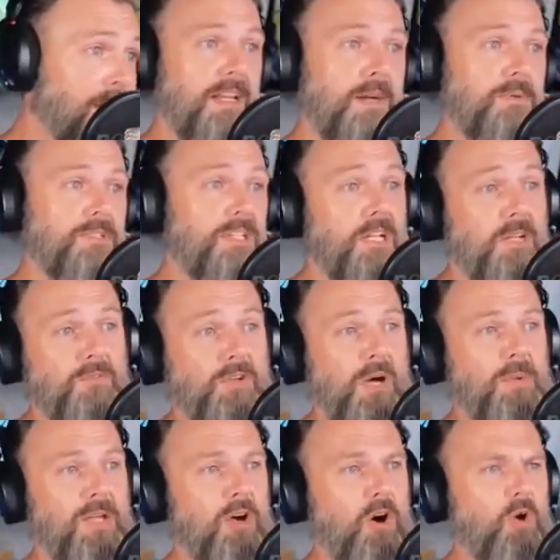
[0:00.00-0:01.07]
and that I was sick of
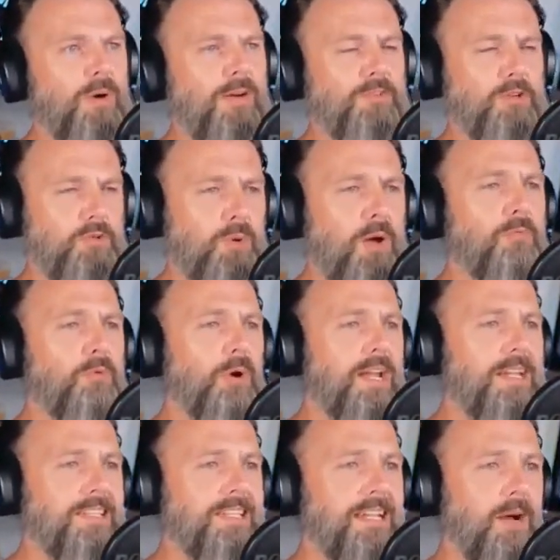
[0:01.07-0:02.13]
coming home after 12 or
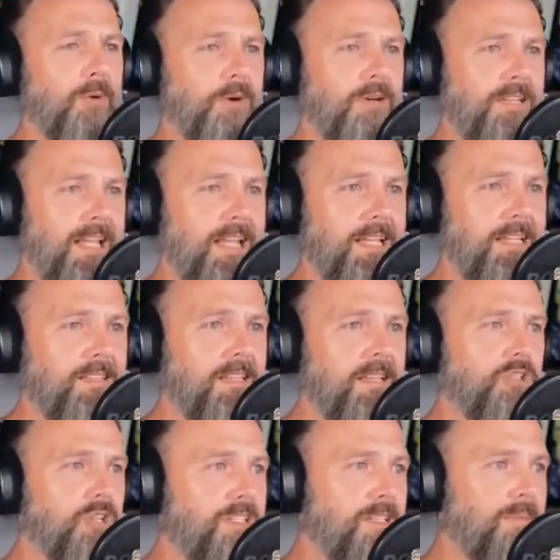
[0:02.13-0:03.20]
18-hour days
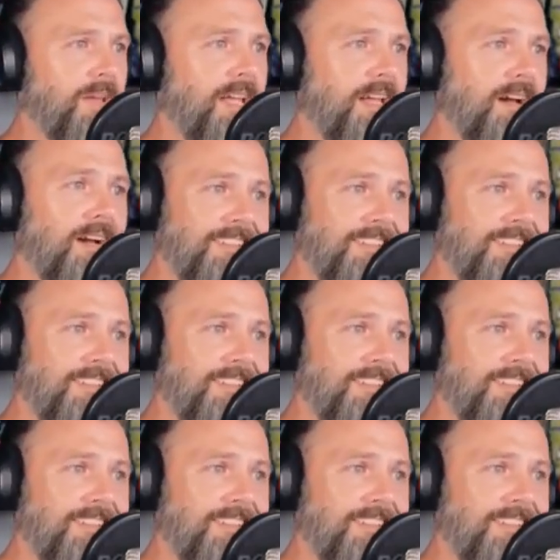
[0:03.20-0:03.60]
just to make